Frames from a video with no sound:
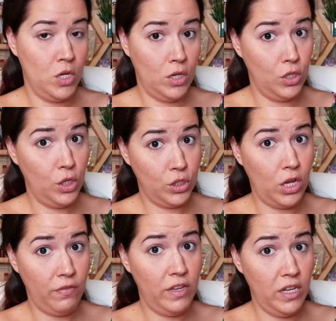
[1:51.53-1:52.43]
dust
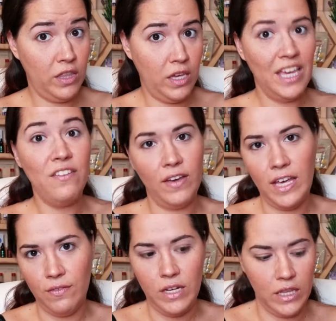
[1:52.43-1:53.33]
off anything, if I
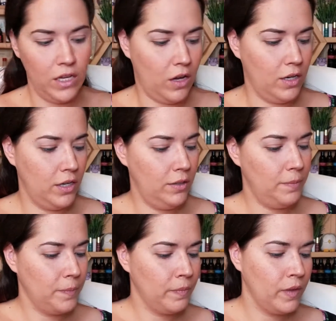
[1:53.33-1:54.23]
have anything on it.
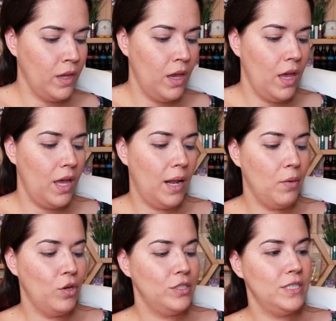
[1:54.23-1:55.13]
And I'm
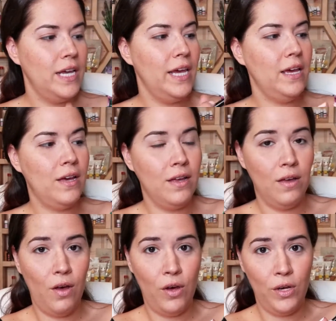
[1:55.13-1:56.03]
going to take
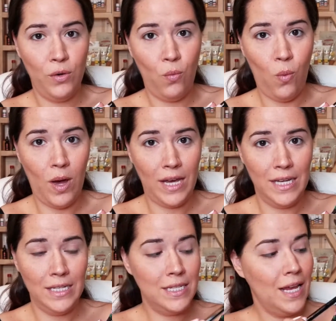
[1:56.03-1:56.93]

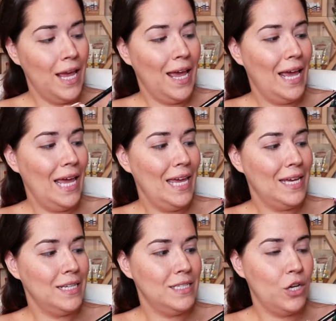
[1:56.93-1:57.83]
Unwind
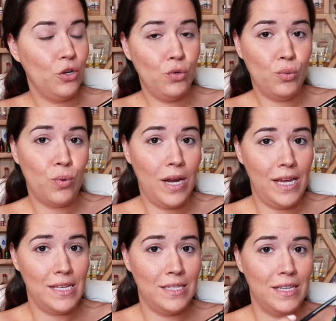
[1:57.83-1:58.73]
and
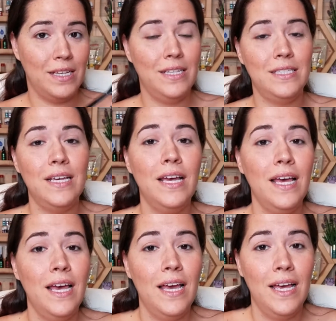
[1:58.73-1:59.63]
Grace, because
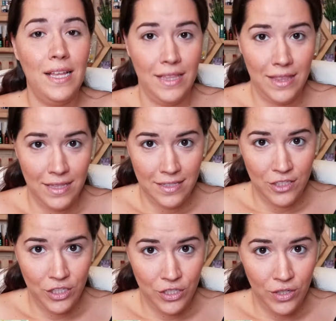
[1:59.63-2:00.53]

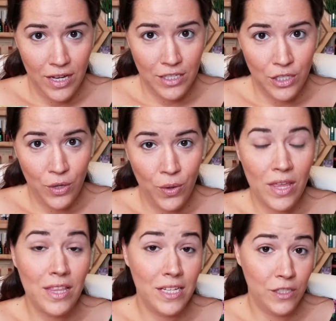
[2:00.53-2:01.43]
just so you guys know,
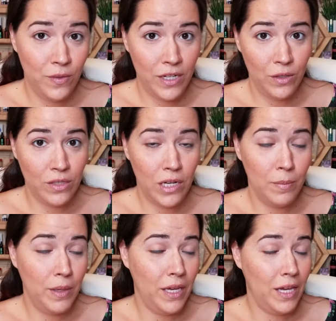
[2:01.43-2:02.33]
this video is going to
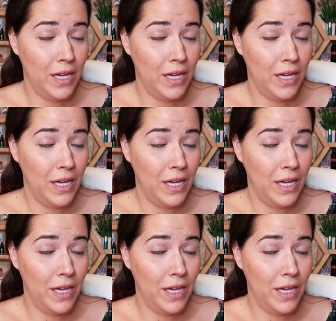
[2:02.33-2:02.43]
be